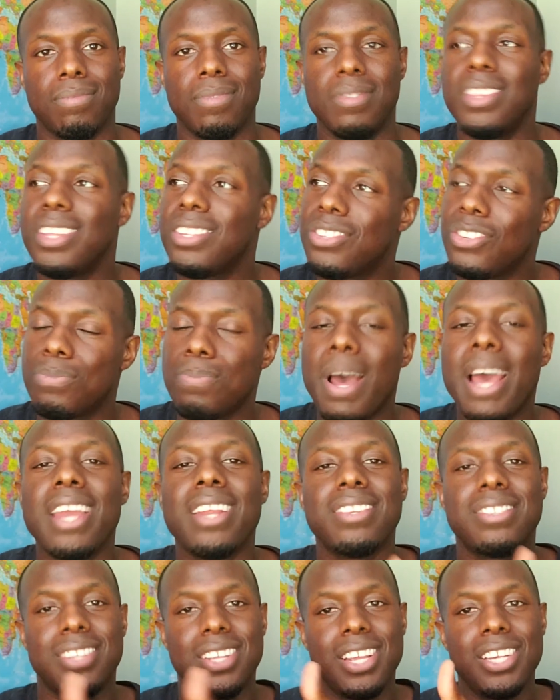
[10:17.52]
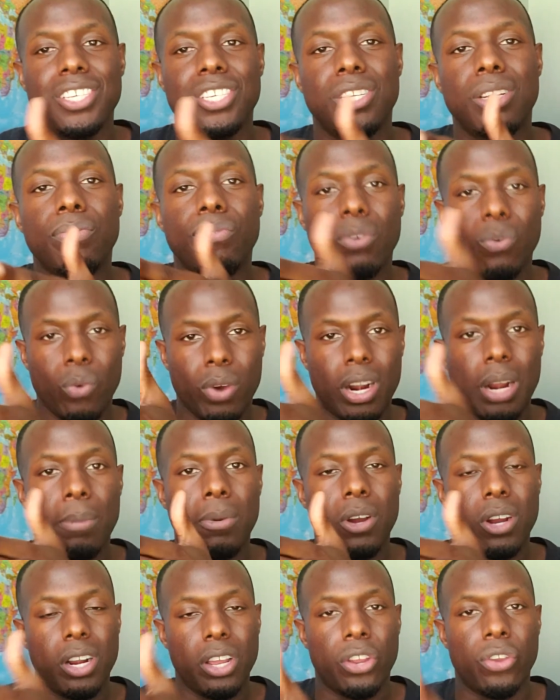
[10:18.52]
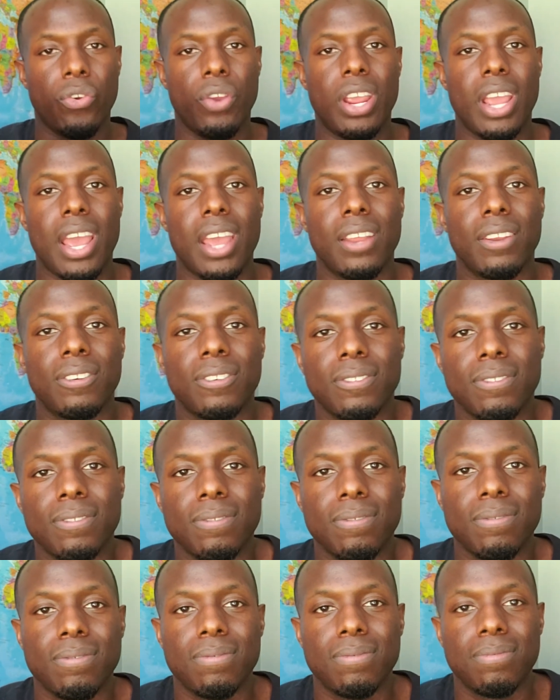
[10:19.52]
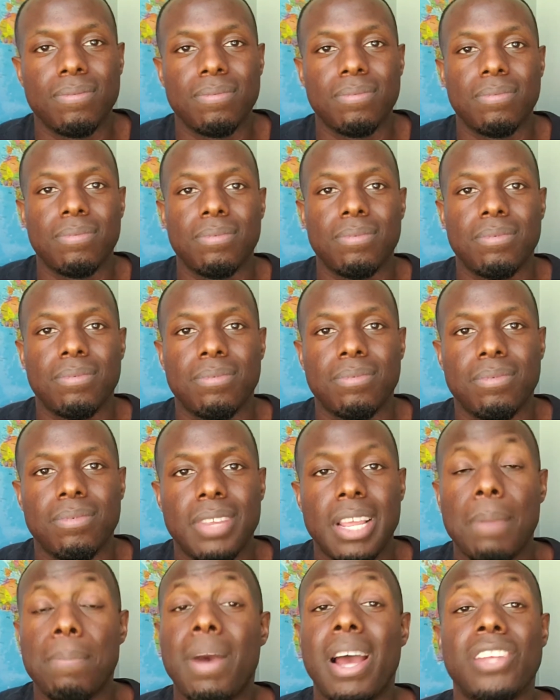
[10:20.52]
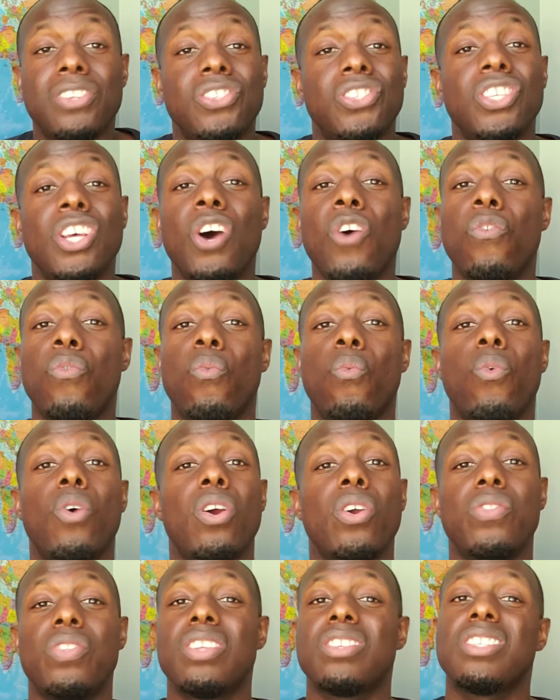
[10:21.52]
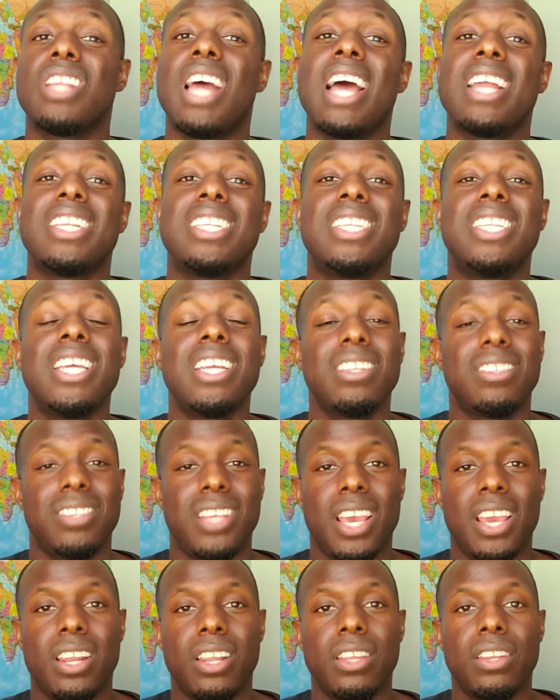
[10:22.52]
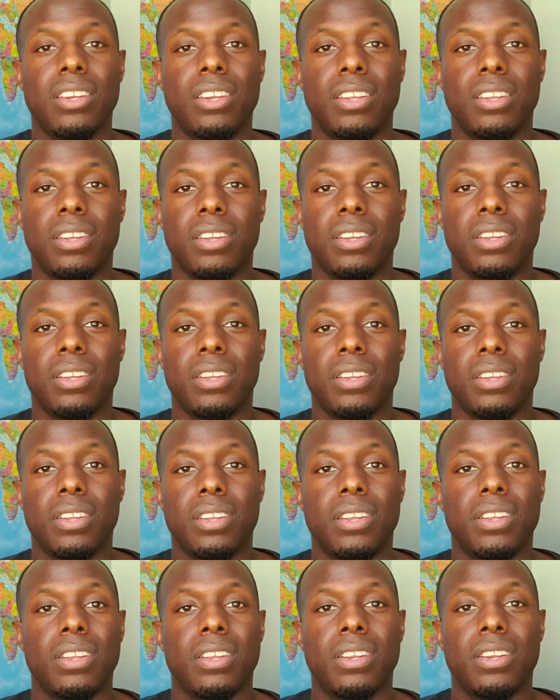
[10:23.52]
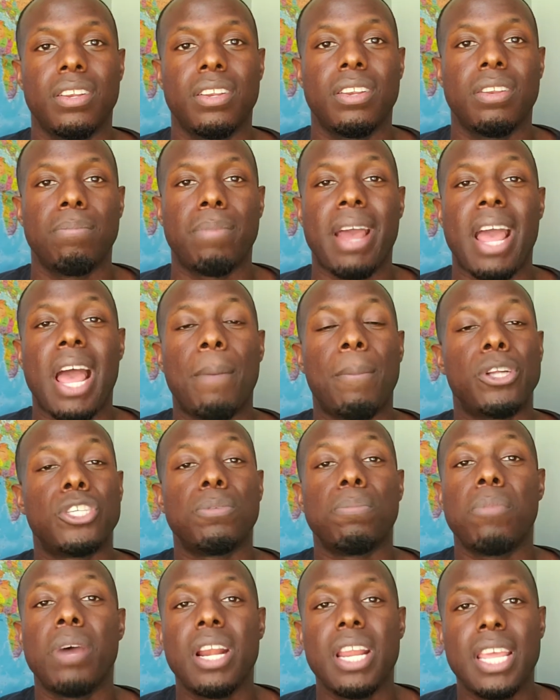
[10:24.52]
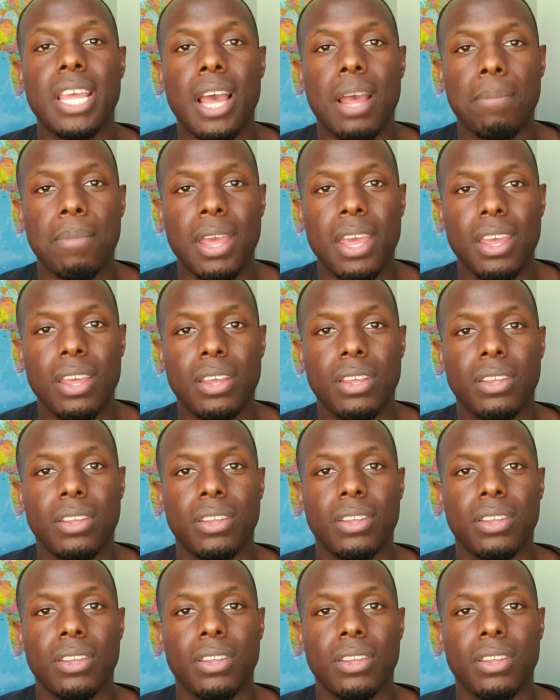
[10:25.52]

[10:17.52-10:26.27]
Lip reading: This is my intention for what I'm going to create. And my self-worth is not dictated by how much money I make,